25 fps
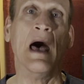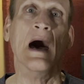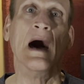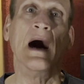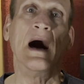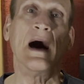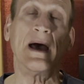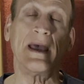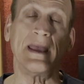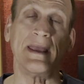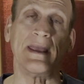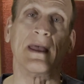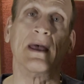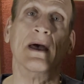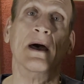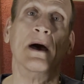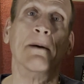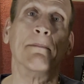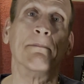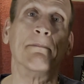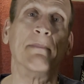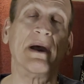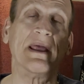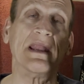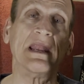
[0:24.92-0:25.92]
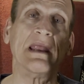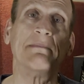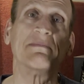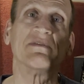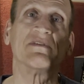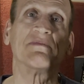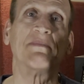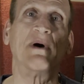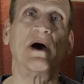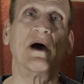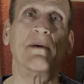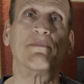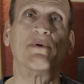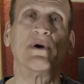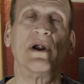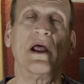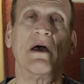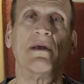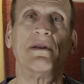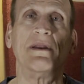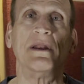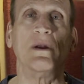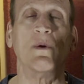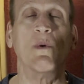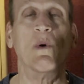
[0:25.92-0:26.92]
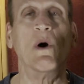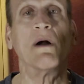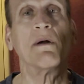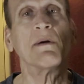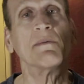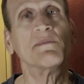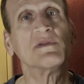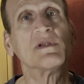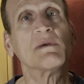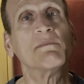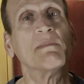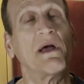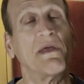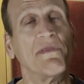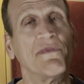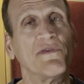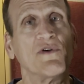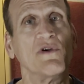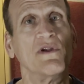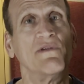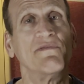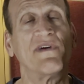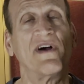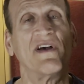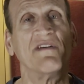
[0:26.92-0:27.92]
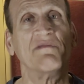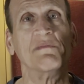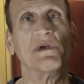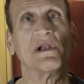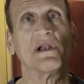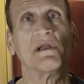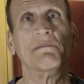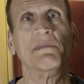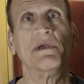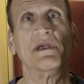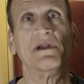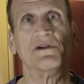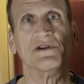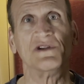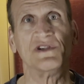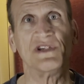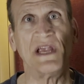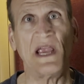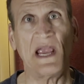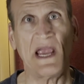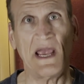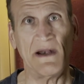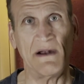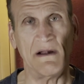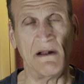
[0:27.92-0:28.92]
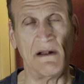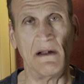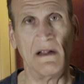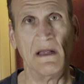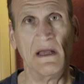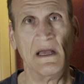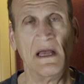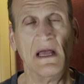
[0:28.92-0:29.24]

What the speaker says: Hi, my name is Bob Brown and welcome to my 35mm channel.